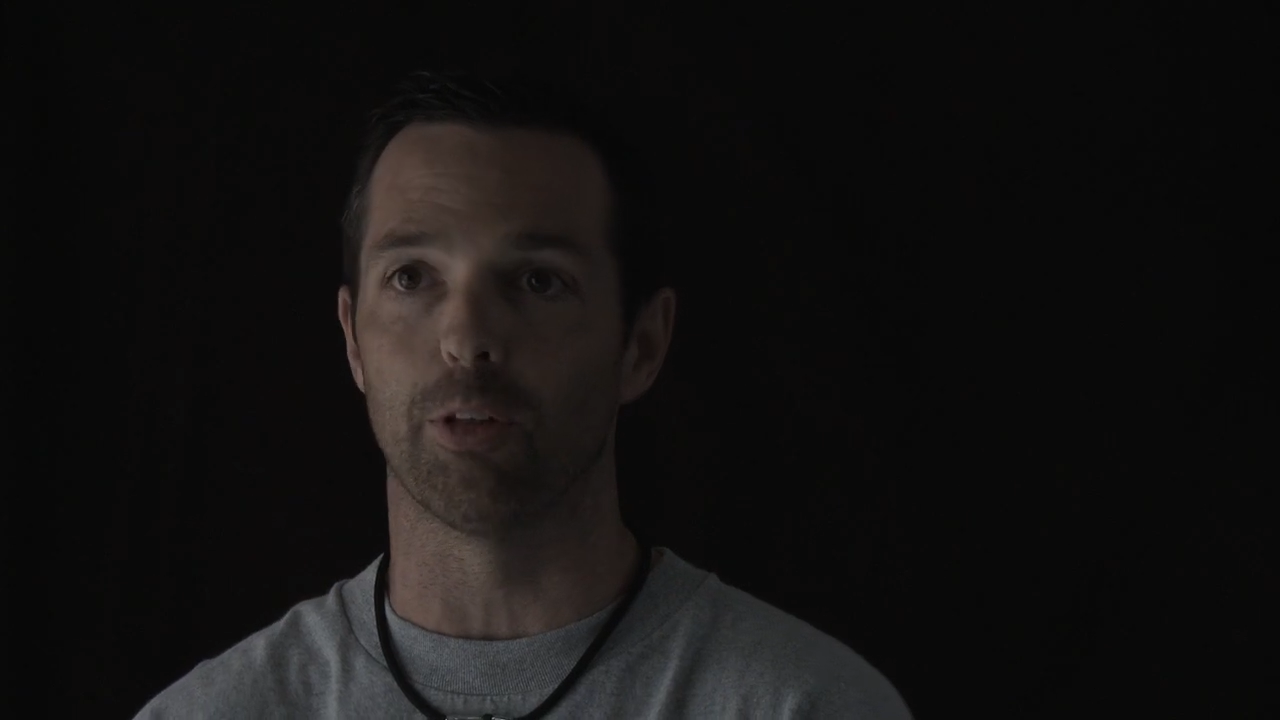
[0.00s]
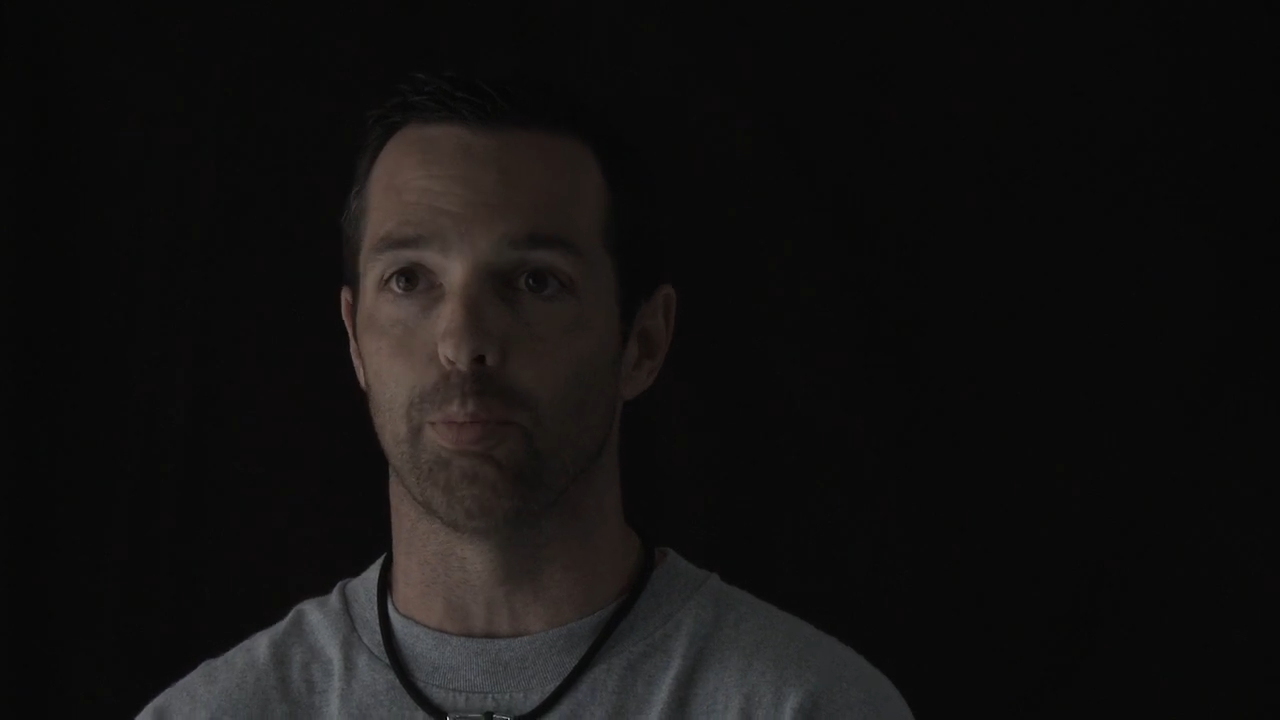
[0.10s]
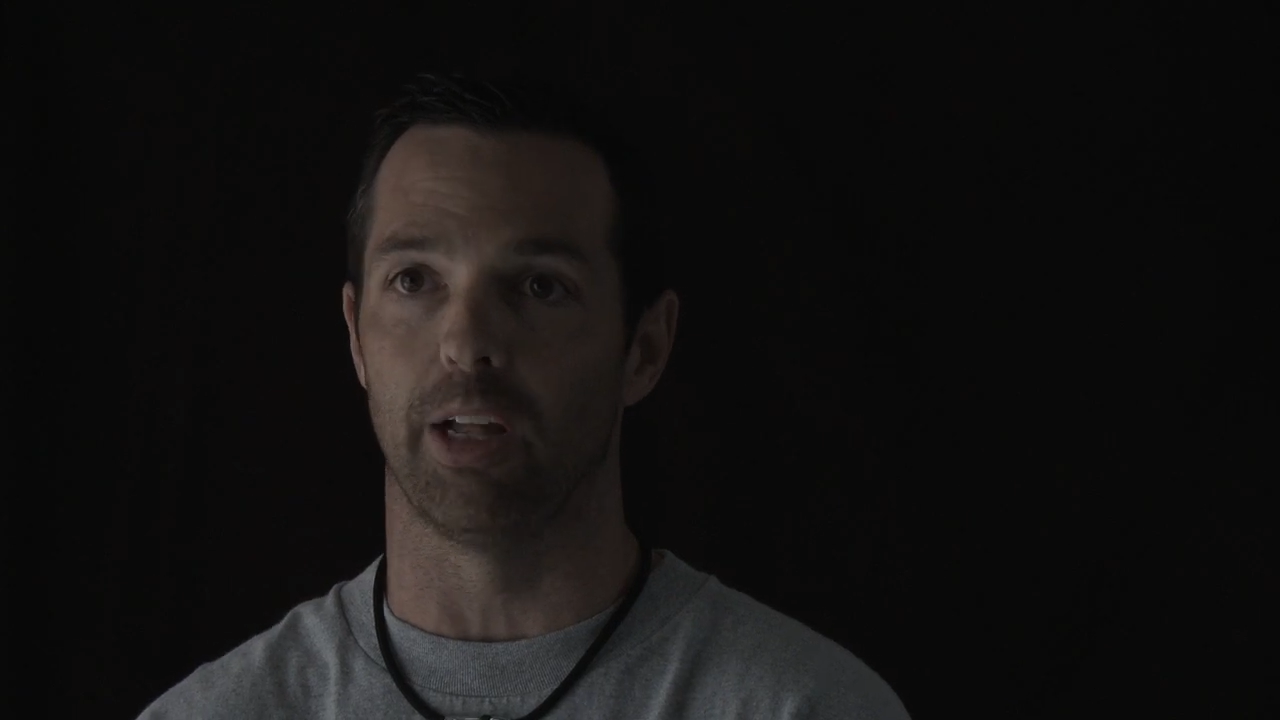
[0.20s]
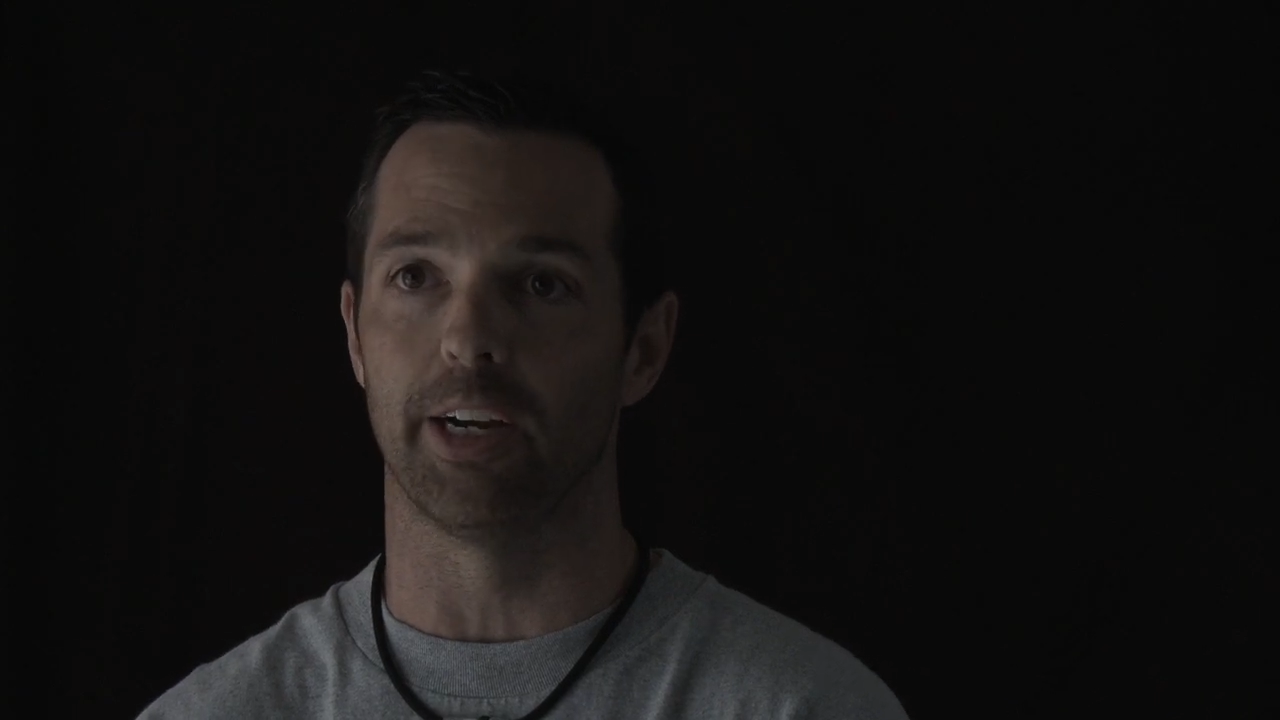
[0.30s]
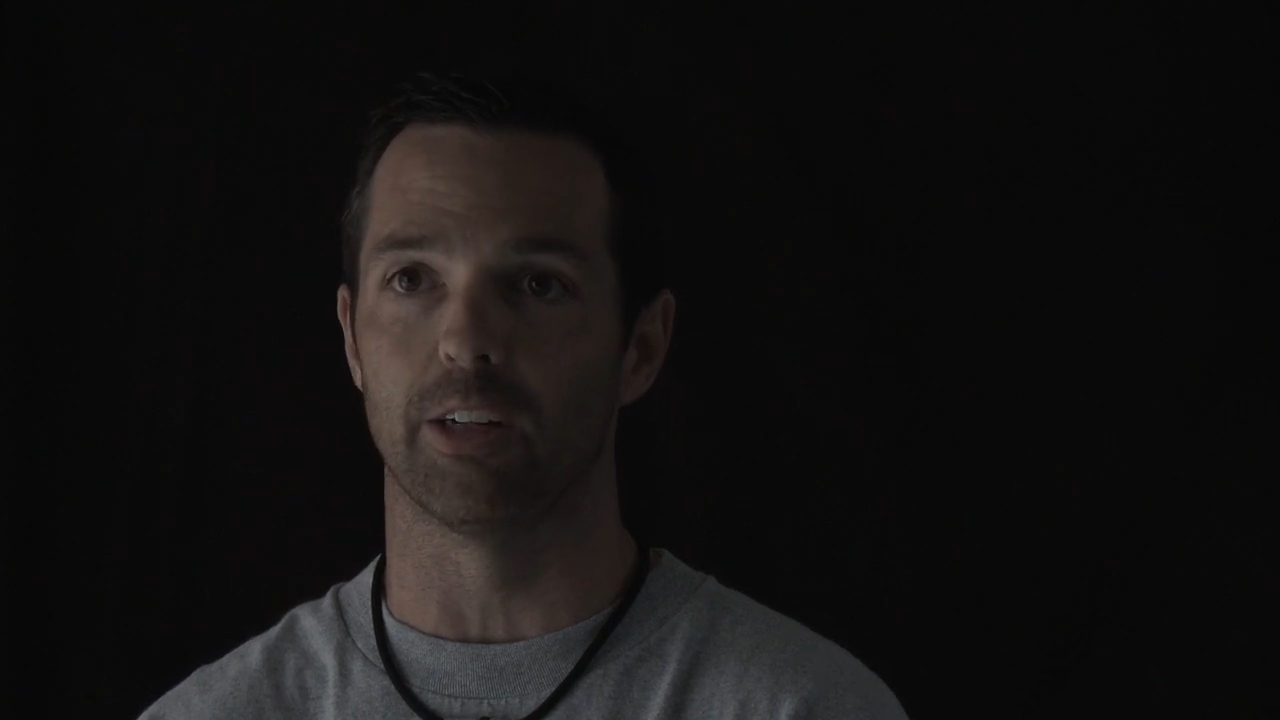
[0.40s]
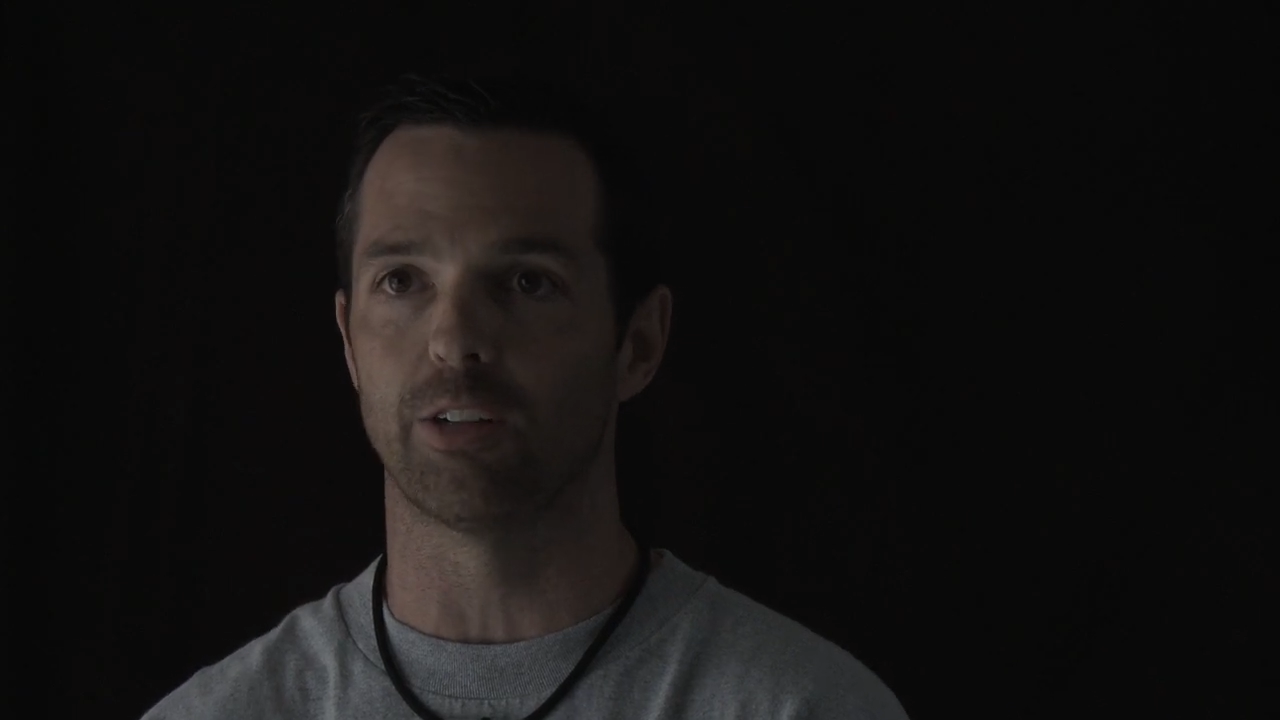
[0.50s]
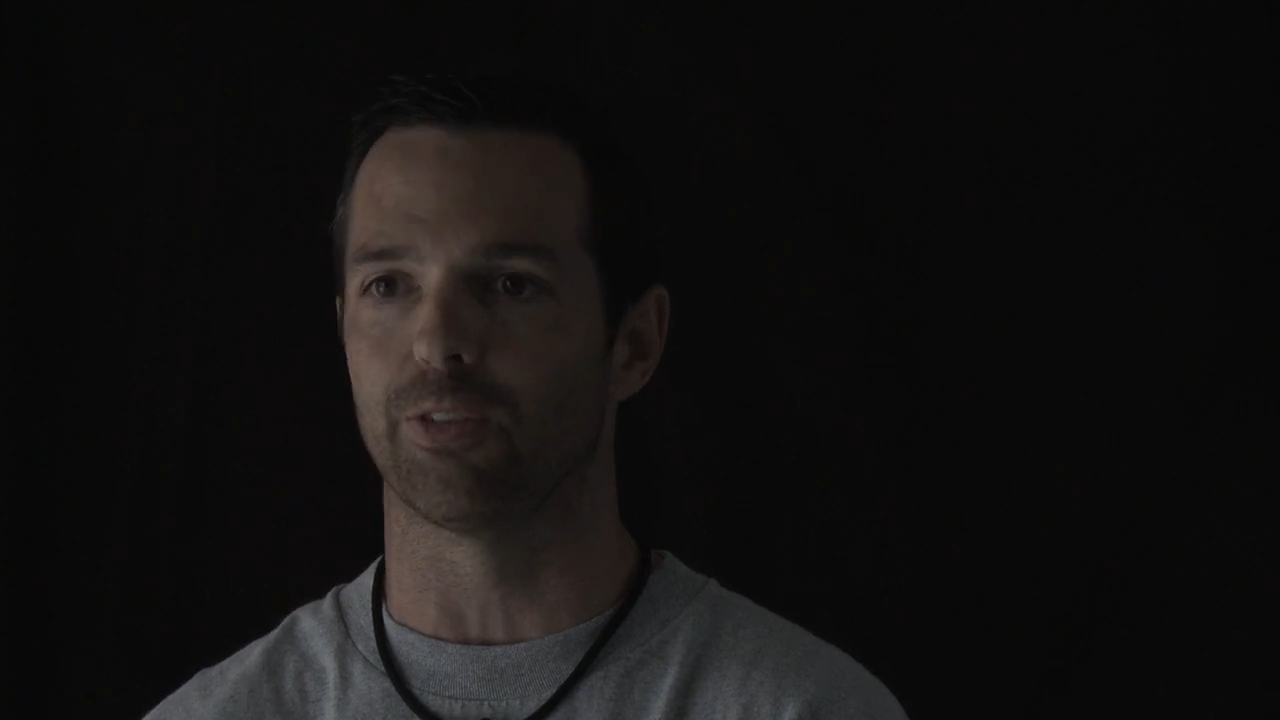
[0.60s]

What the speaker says: the players,